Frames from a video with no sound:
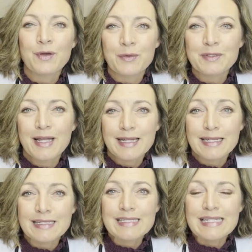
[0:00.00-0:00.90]
gold
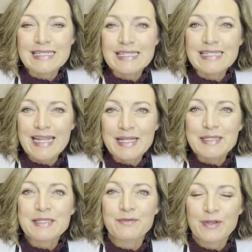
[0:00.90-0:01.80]
nuggets in
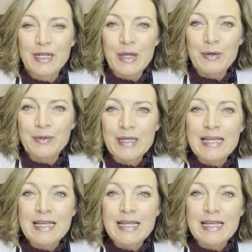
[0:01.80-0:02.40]
today's video.